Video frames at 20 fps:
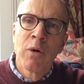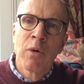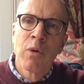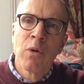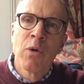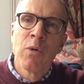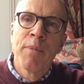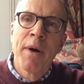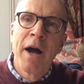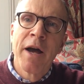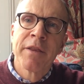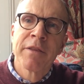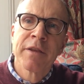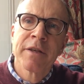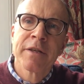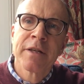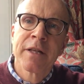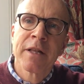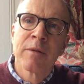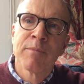or by
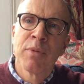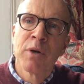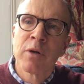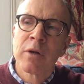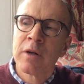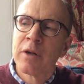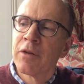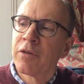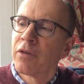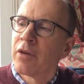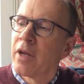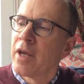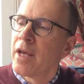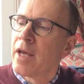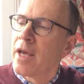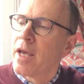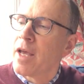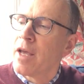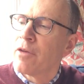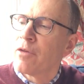these little booklets,
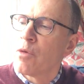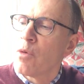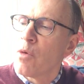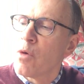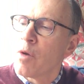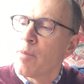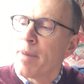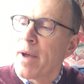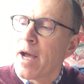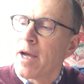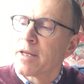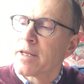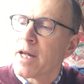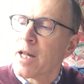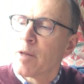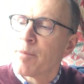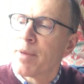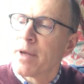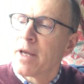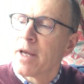is all about
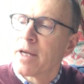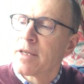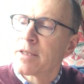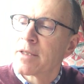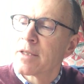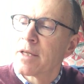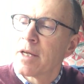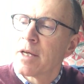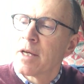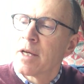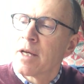helping us